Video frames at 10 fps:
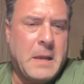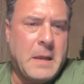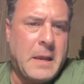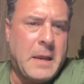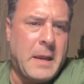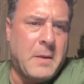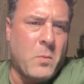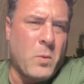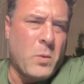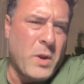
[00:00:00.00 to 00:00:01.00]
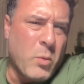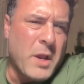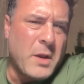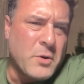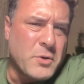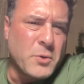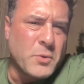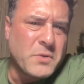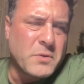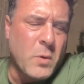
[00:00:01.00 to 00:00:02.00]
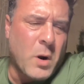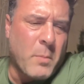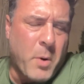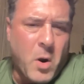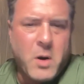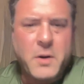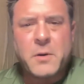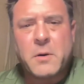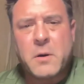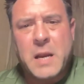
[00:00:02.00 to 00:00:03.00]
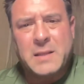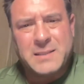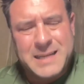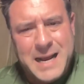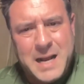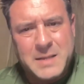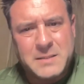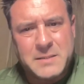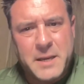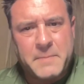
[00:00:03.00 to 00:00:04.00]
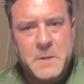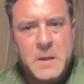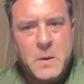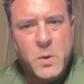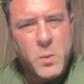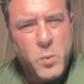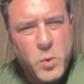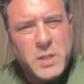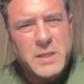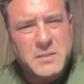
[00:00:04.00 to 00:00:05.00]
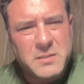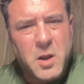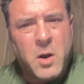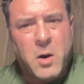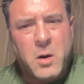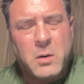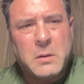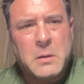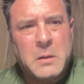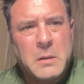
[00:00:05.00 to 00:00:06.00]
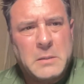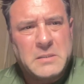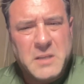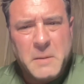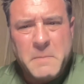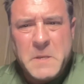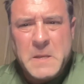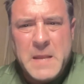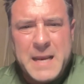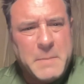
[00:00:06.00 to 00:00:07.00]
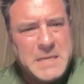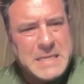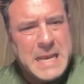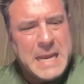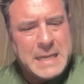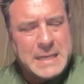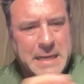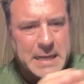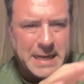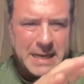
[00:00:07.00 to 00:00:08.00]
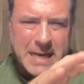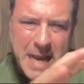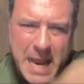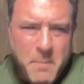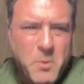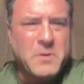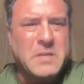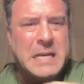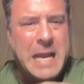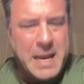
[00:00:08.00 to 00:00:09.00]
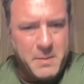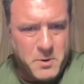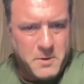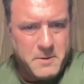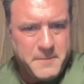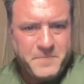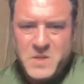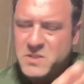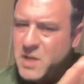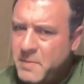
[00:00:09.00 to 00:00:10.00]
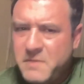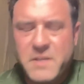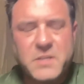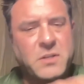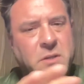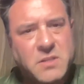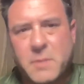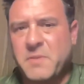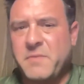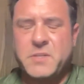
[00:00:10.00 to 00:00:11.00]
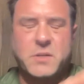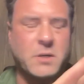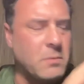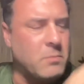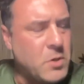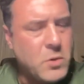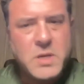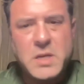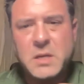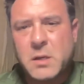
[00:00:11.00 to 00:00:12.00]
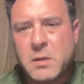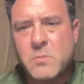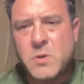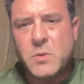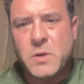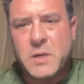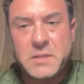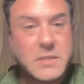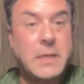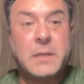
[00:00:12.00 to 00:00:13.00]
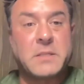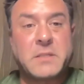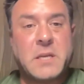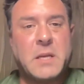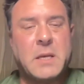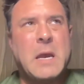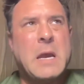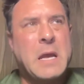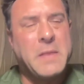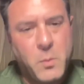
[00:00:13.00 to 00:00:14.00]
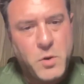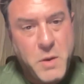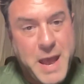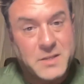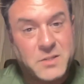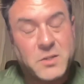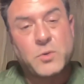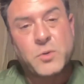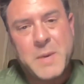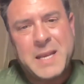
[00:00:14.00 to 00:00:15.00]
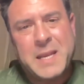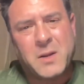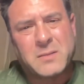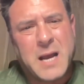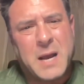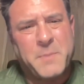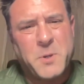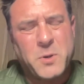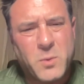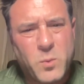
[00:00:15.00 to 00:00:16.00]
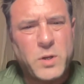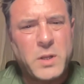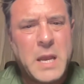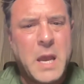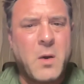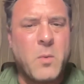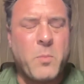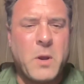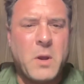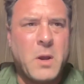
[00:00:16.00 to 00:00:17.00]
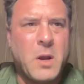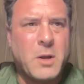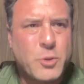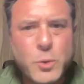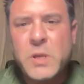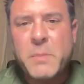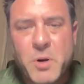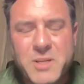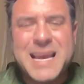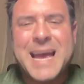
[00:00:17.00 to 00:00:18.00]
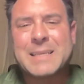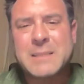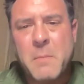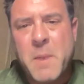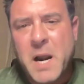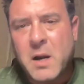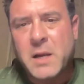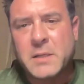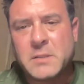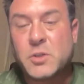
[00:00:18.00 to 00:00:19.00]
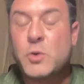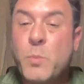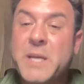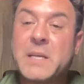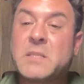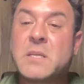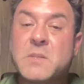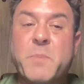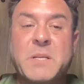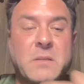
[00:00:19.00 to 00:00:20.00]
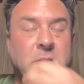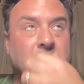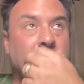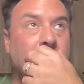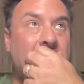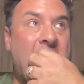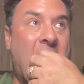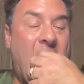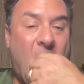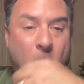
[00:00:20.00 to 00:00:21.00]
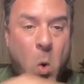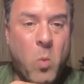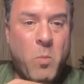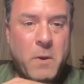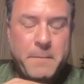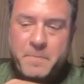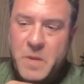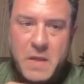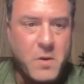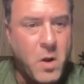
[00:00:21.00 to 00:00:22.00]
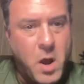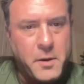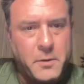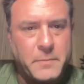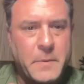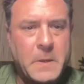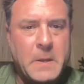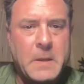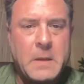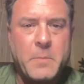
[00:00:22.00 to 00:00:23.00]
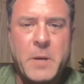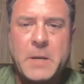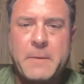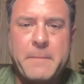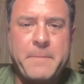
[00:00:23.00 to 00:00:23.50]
And when we were introduced to our partner and this concept, we really saw something that could be taken like neighbor to neighbor, subdivision to subdivision, community to community, city to city. And then when you add social media on top, you could really help truly protect Americans' two biggest expenses, their home and their auto. But